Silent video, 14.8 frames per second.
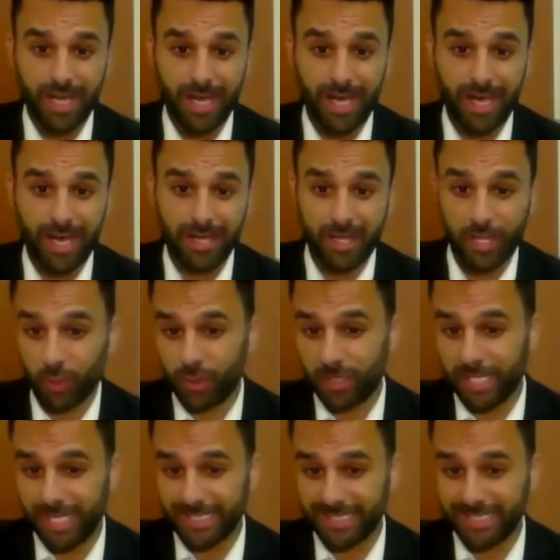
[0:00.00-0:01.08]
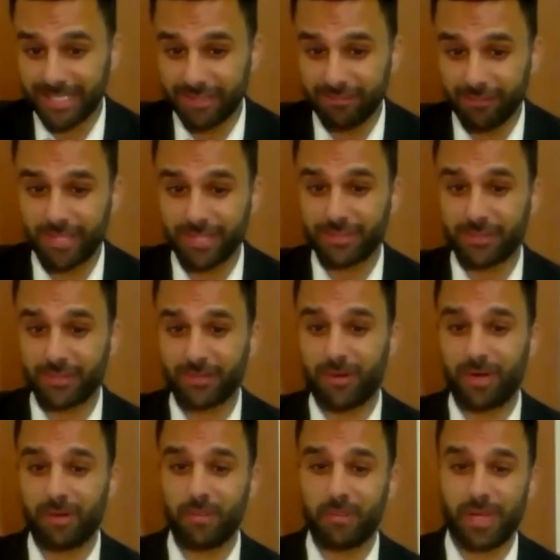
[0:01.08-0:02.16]
Uh, not only I did the volunteer to the
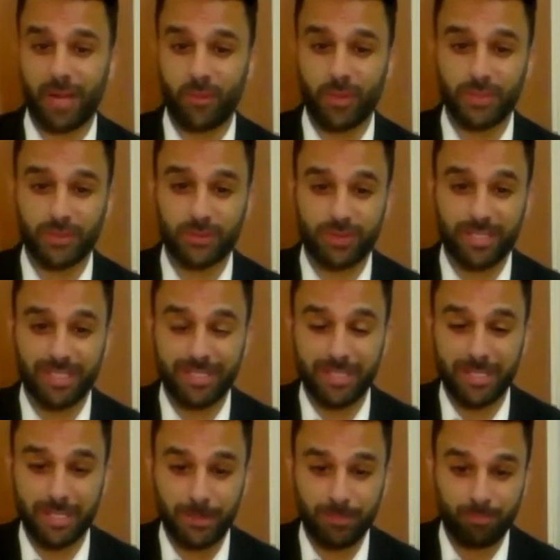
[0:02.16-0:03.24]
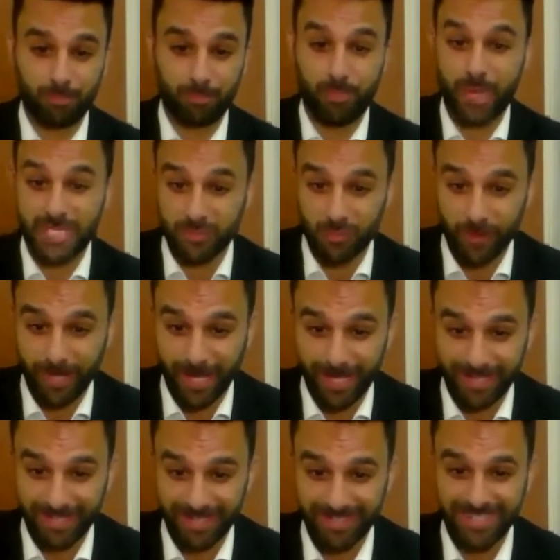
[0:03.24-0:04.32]
army, but I went to the uh, best
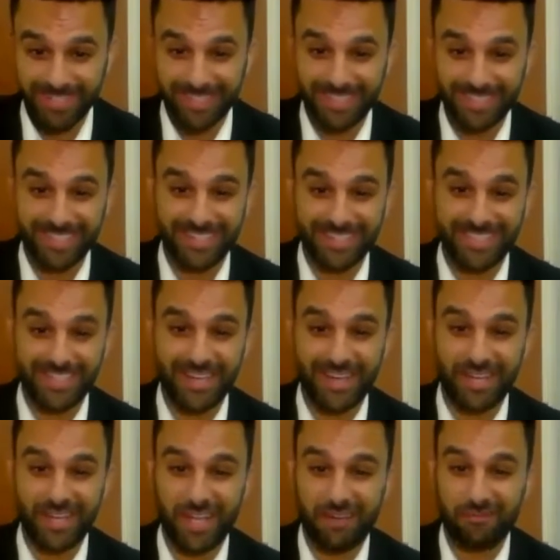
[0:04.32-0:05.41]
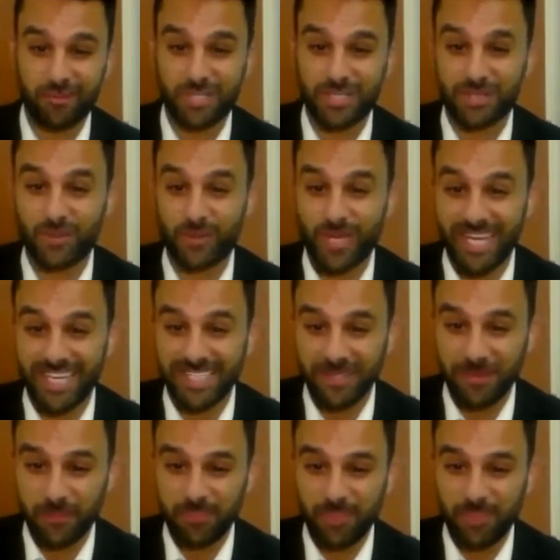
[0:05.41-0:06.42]
brigade in, in, in the IDF, which is Golani.